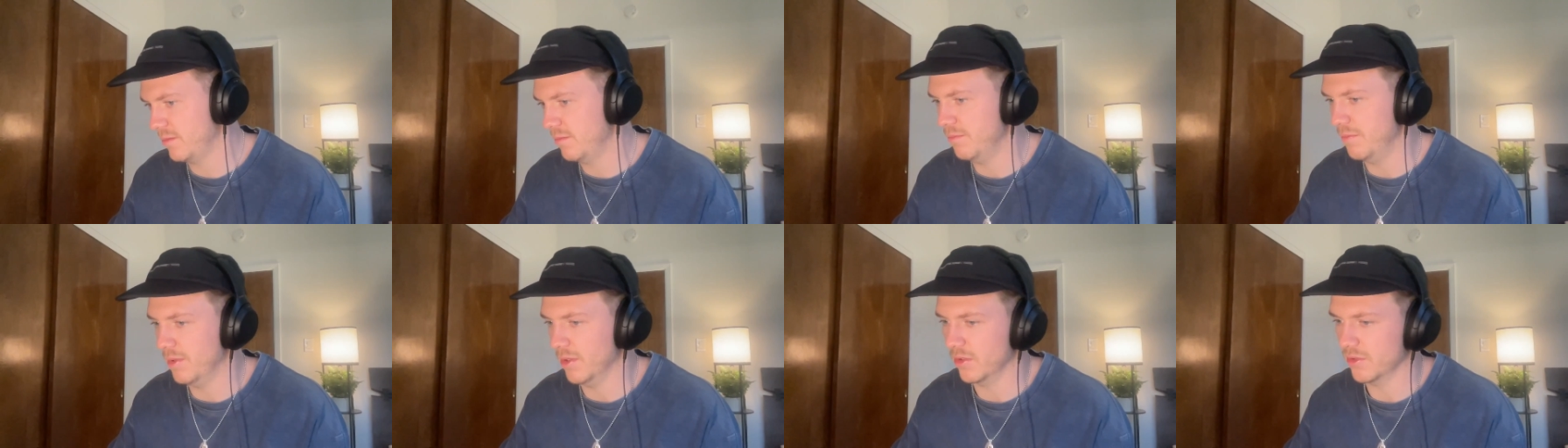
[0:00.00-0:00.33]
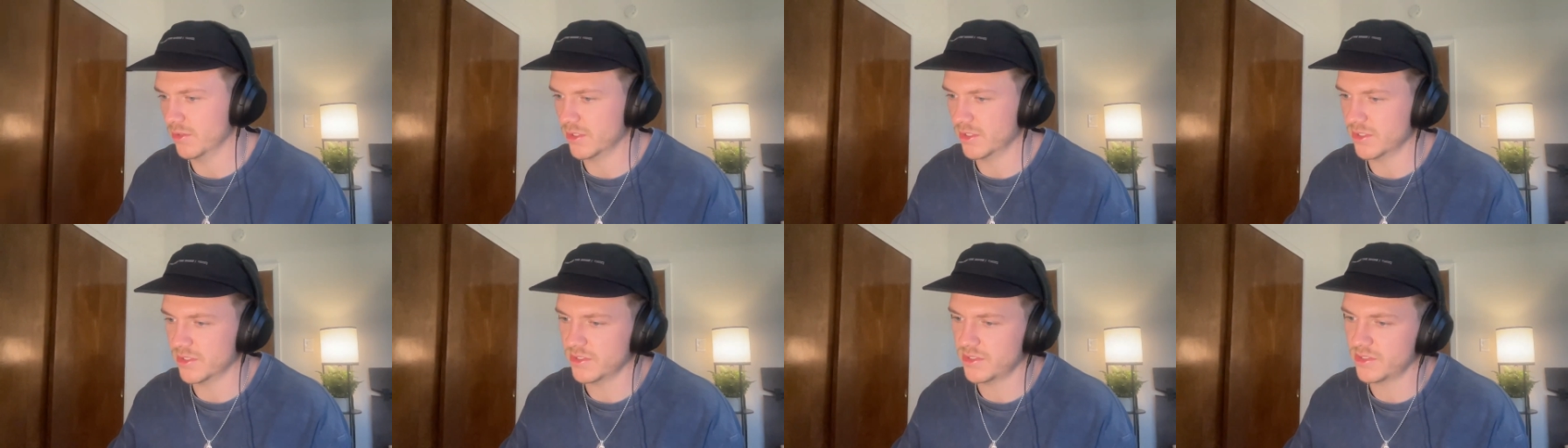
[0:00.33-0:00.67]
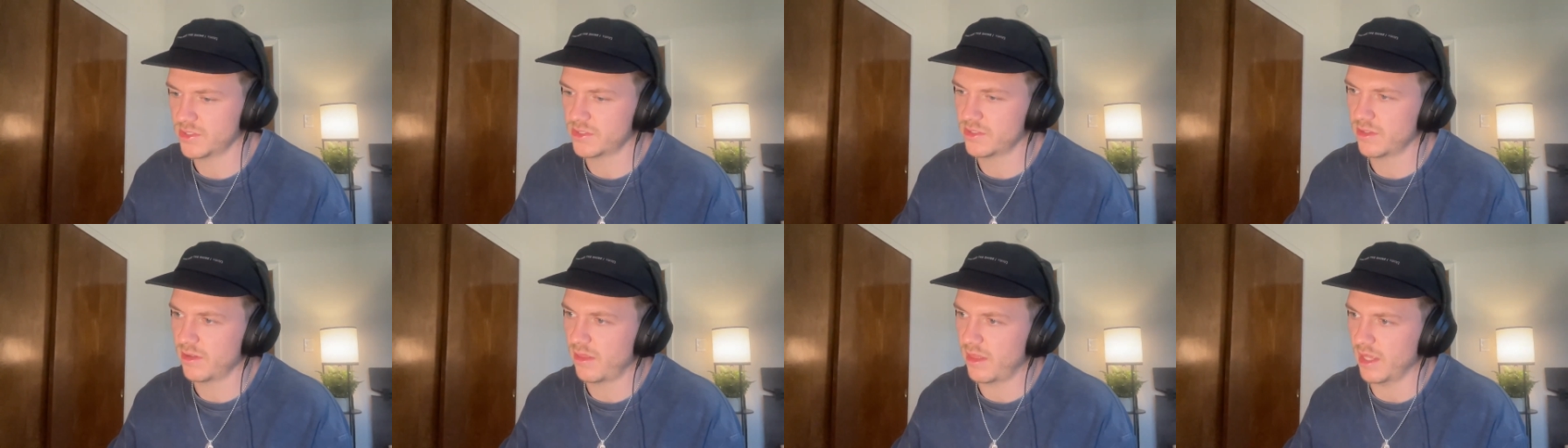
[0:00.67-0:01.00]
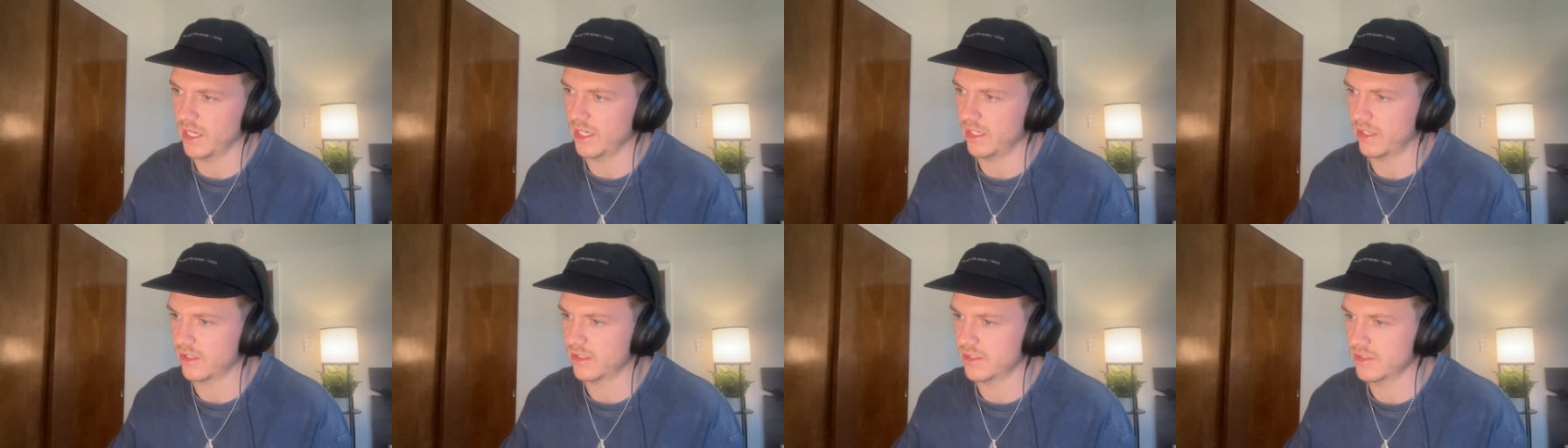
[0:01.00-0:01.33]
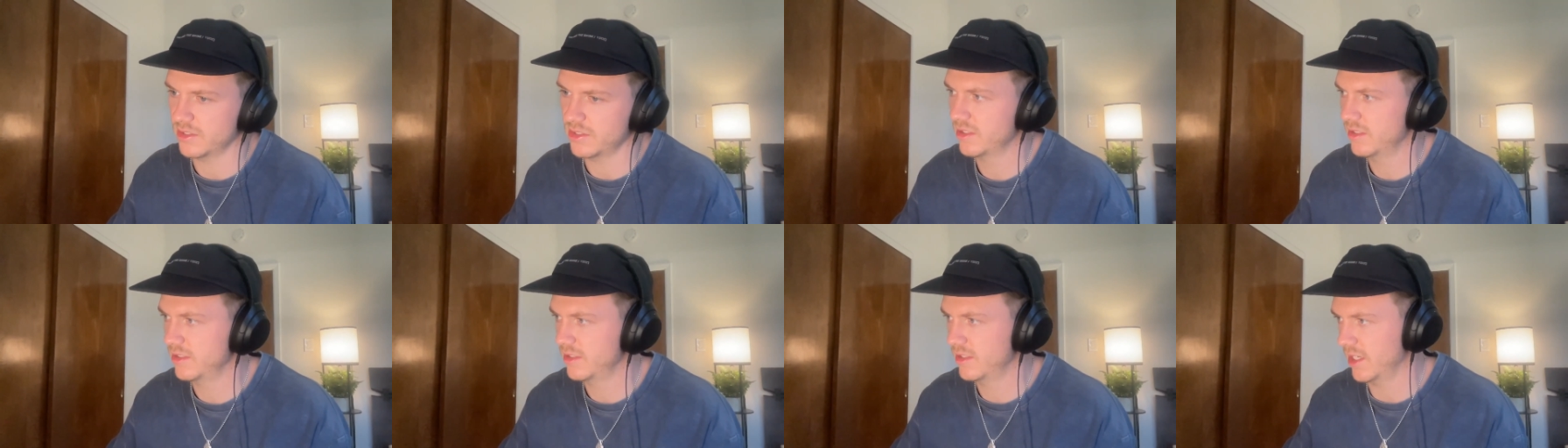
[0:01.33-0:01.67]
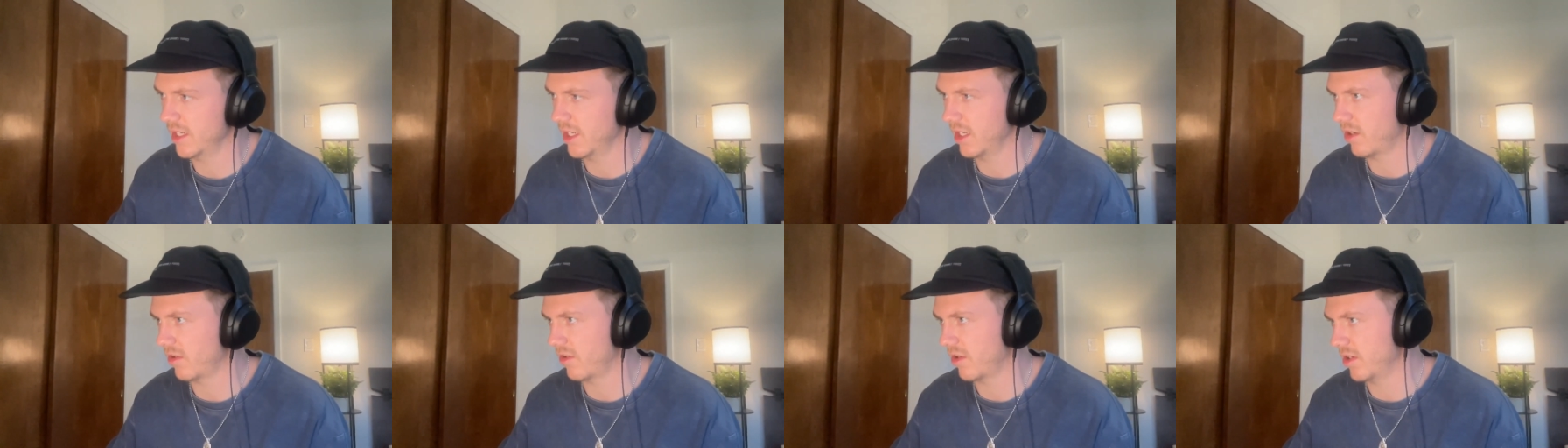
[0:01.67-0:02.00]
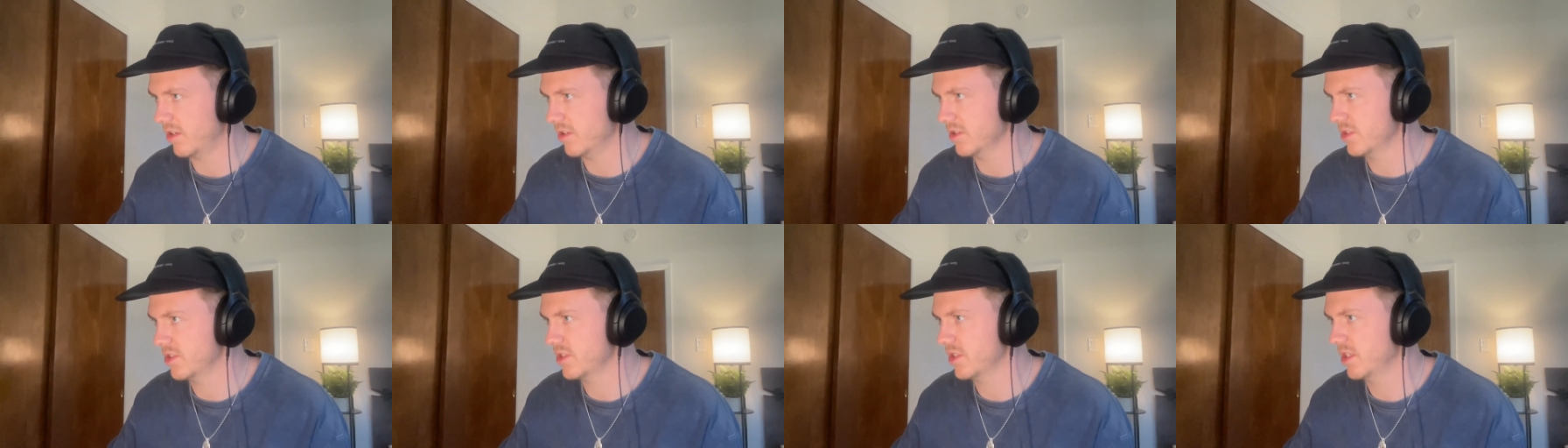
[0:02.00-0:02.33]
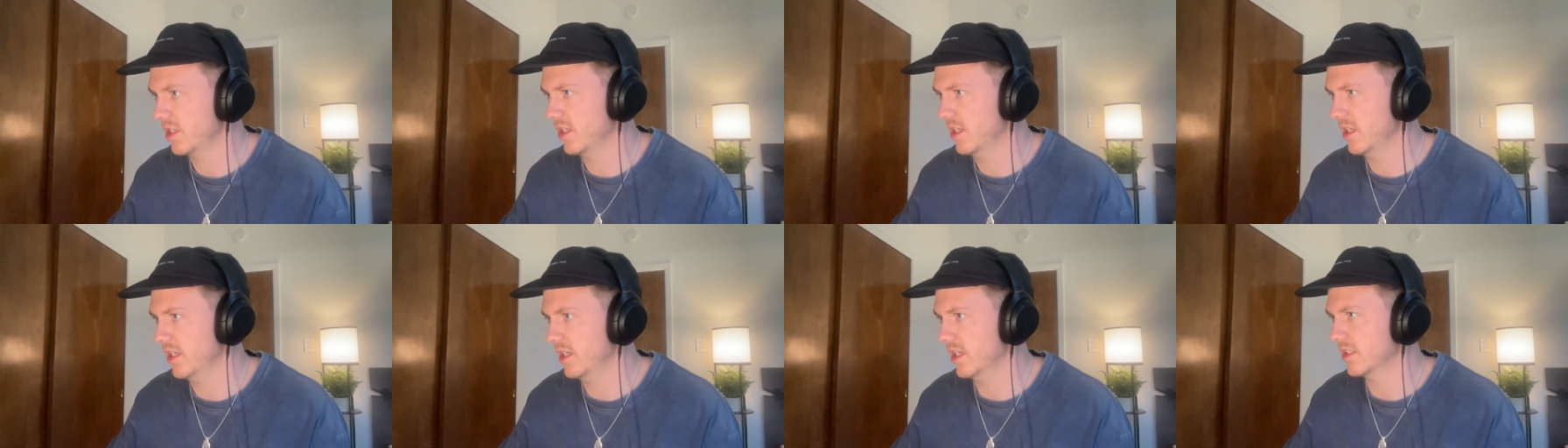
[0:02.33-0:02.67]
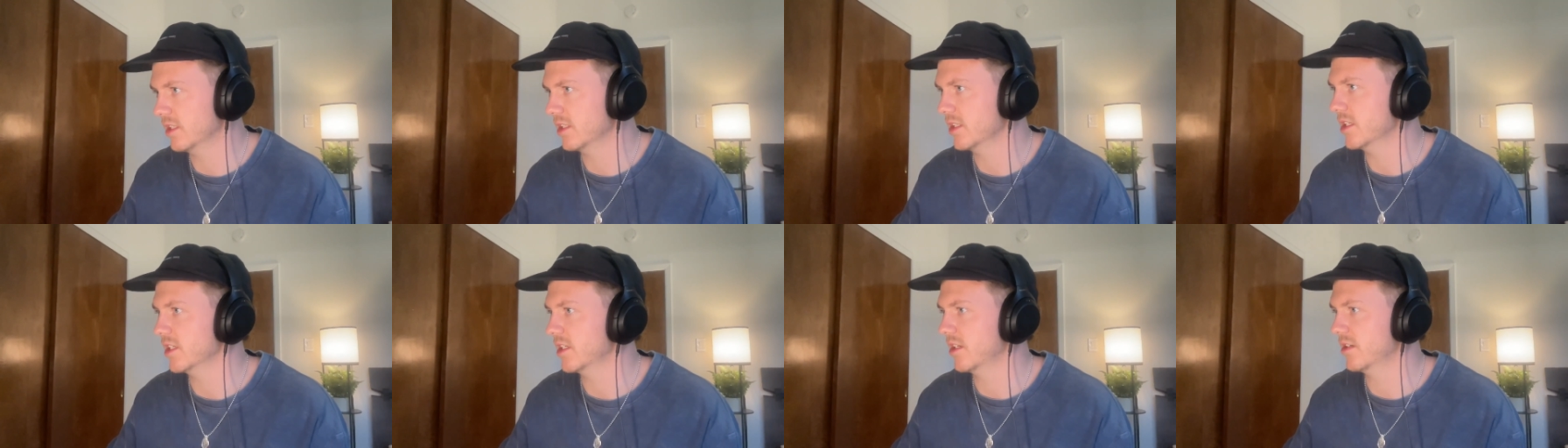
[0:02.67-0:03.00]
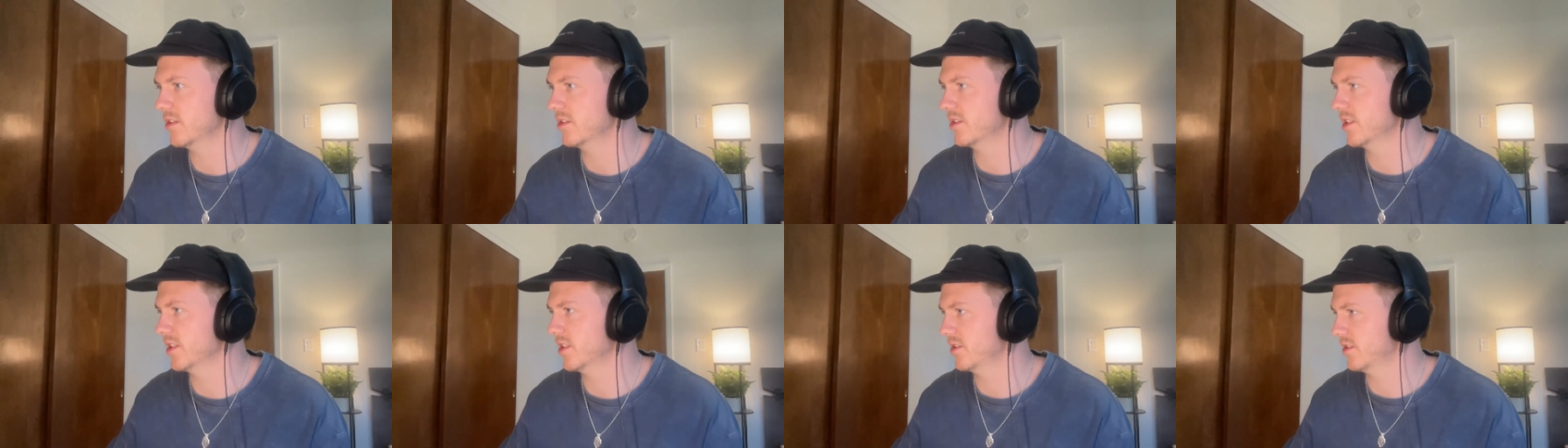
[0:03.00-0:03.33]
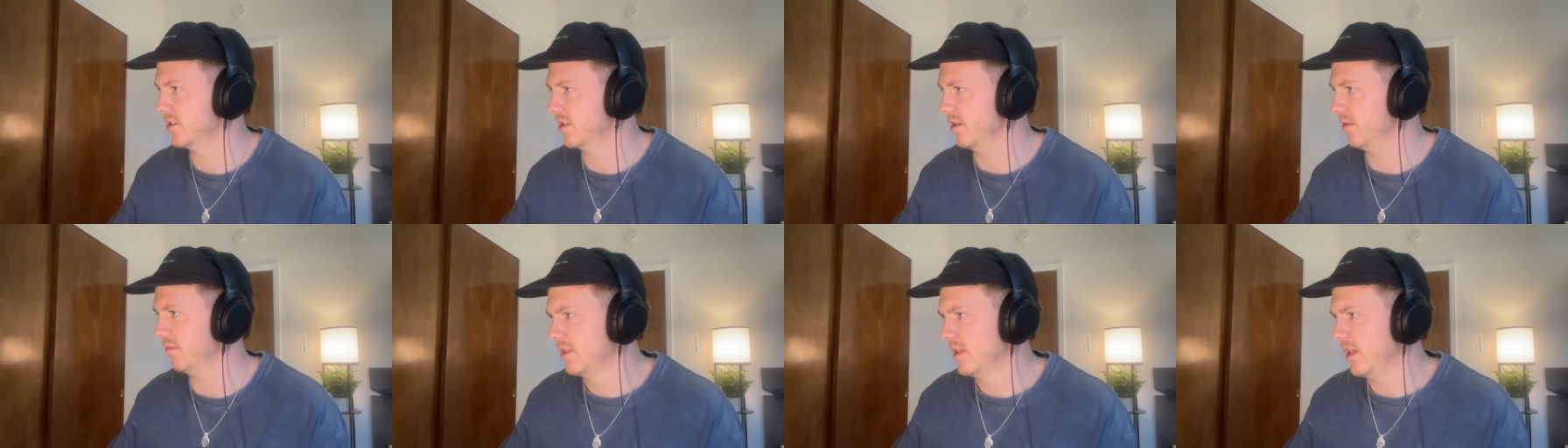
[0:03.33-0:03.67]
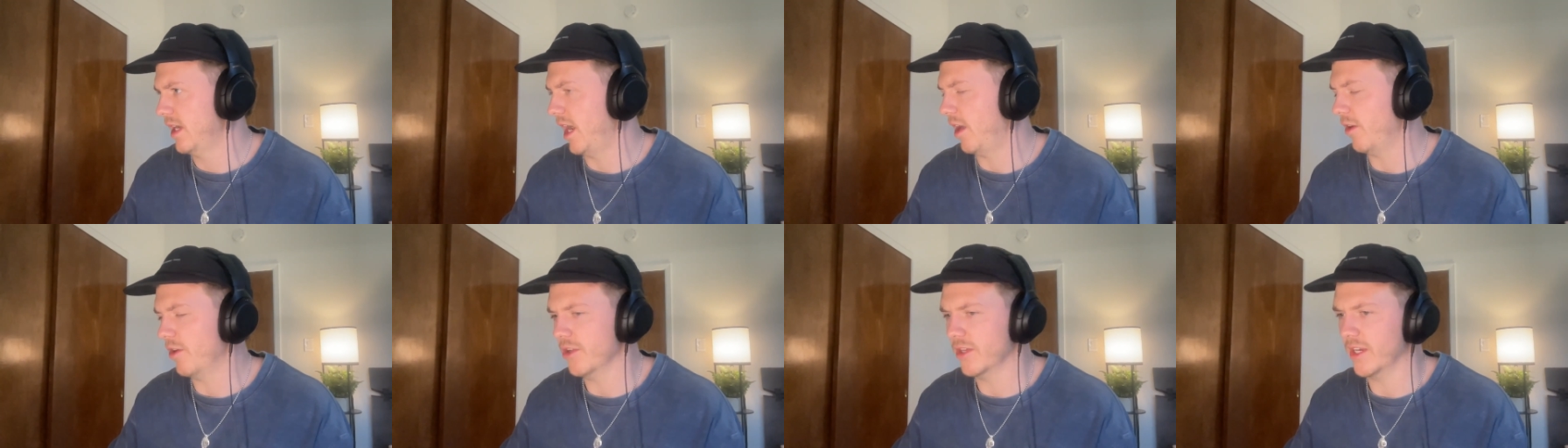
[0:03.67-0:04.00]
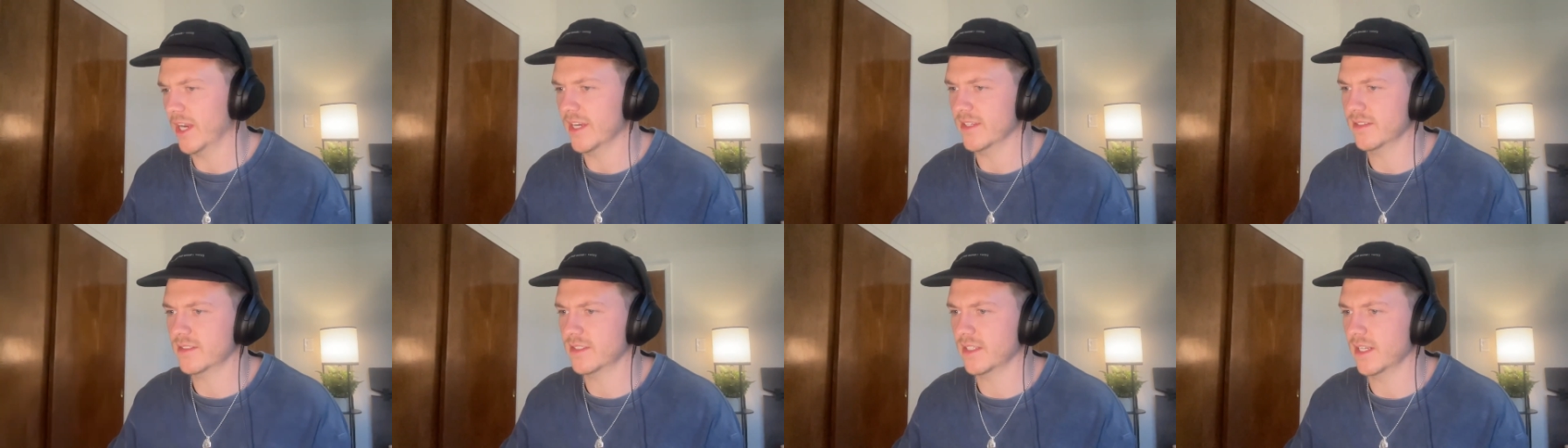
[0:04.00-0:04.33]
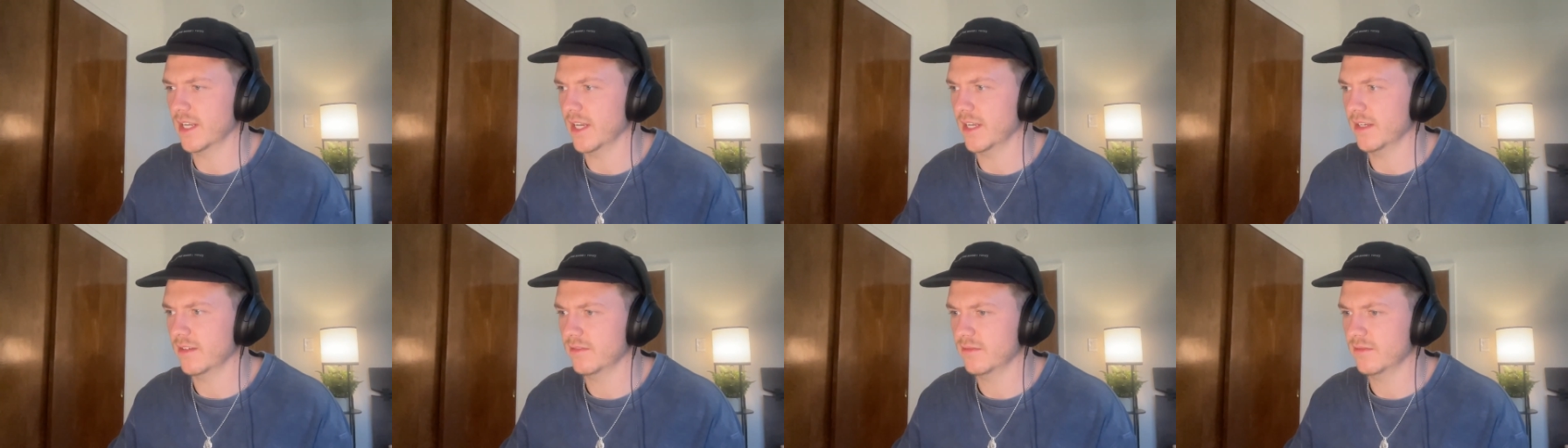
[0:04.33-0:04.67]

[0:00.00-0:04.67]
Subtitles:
builders, thinkers, tinkerers in the ecosystem. How are you guys today?